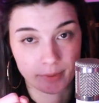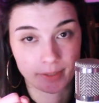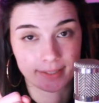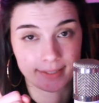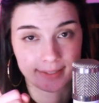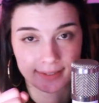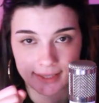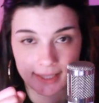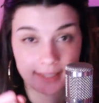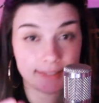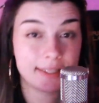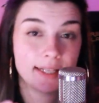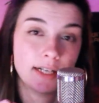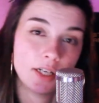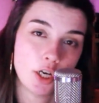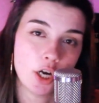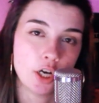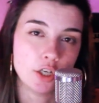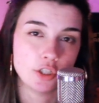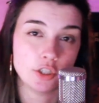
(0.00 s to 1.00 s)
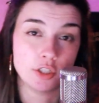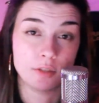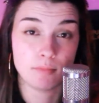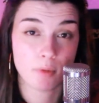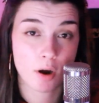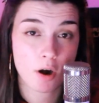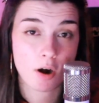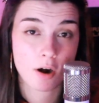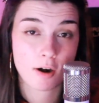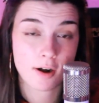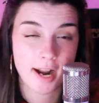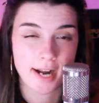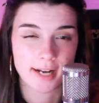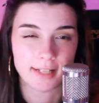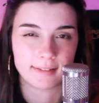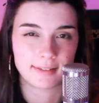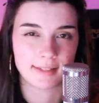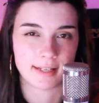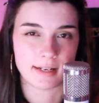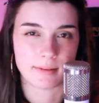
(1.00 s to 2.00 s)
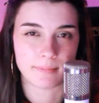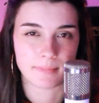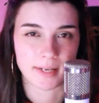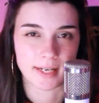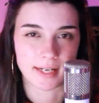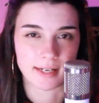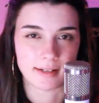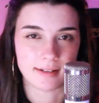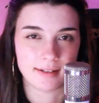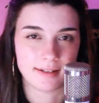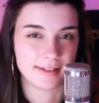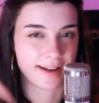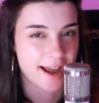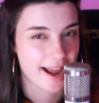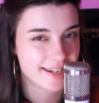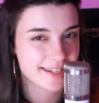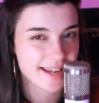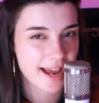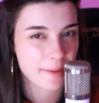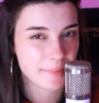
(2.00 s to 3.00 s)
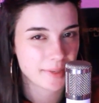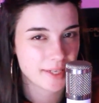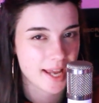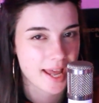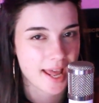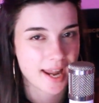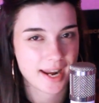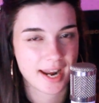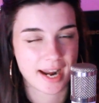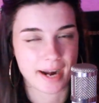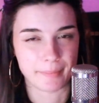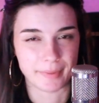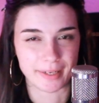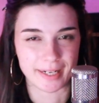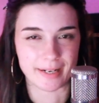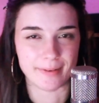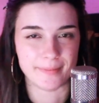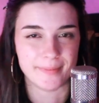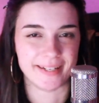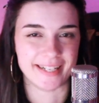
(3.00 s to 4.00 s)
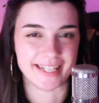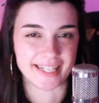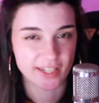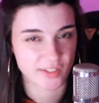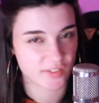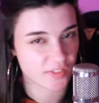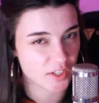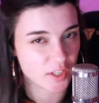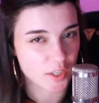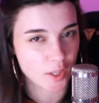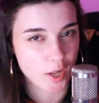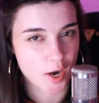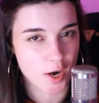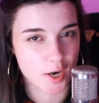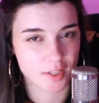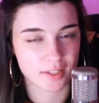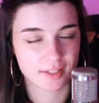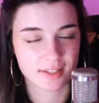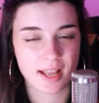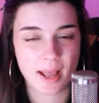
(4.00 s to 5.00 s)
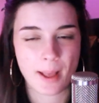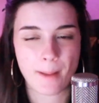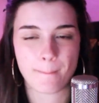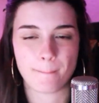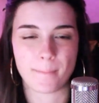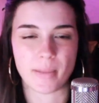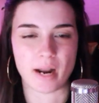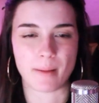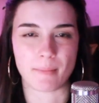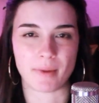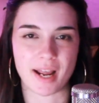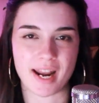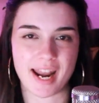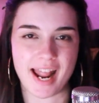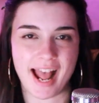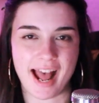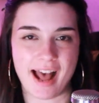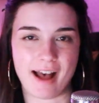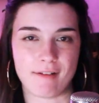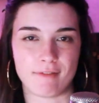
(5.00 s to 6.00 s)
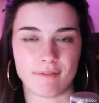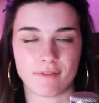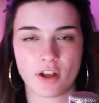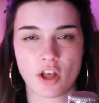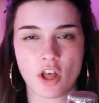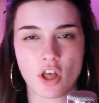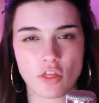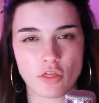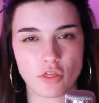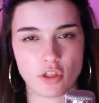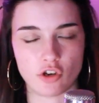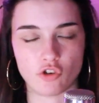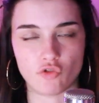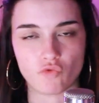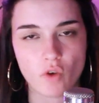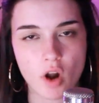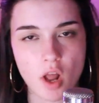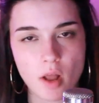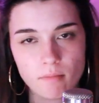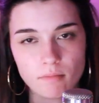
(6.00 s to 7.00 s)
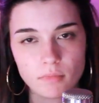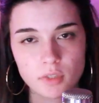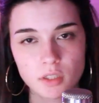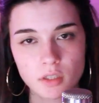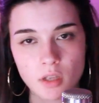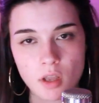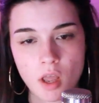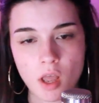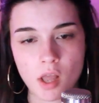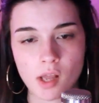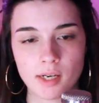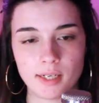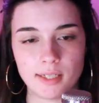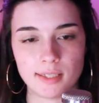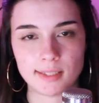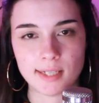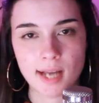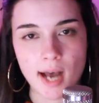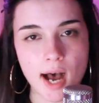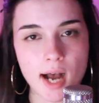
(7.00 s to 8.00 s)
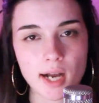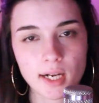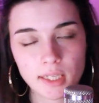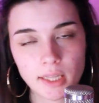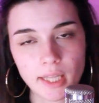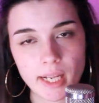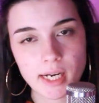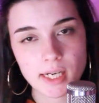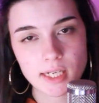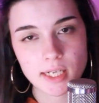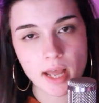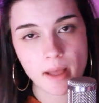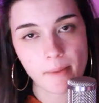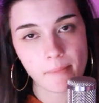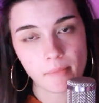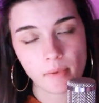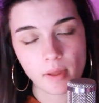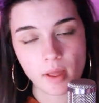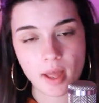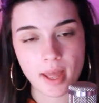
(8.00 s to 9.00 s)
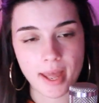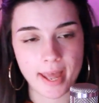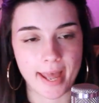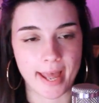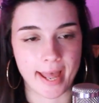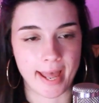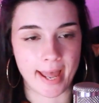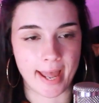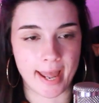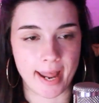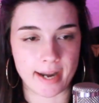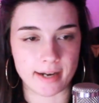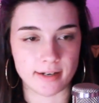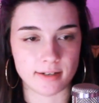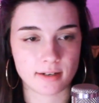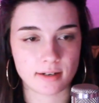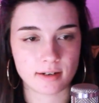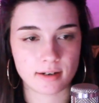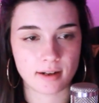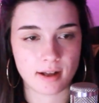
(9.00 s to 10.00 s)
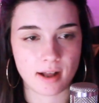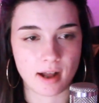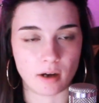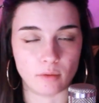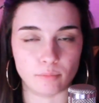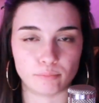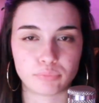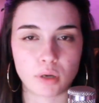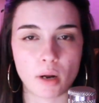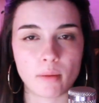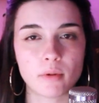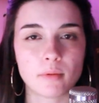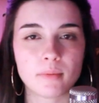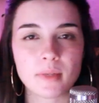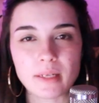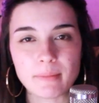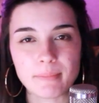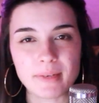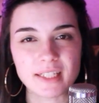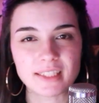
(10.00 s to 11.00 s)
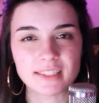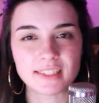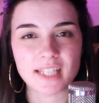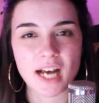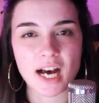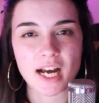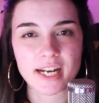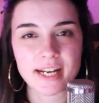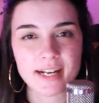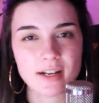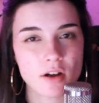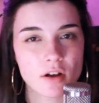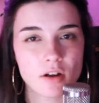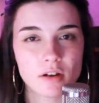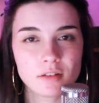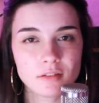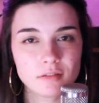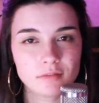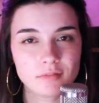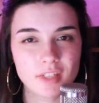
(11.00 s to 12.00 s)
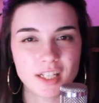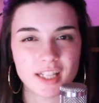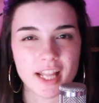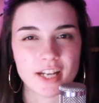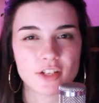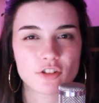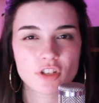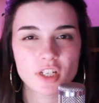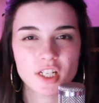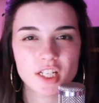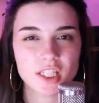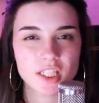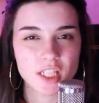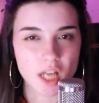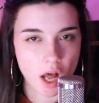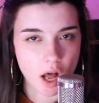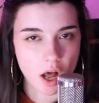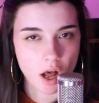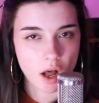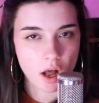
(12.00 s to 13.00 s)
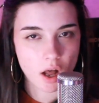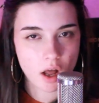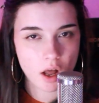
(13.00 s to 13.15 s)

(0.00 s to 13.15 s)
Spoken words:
because it's going to go to tomorrow and it's going to be nighttime again and I'm going to be in different clothes, but I'm going to have the drums guitar cleaned up, and I'll probably be starting on electric guitar.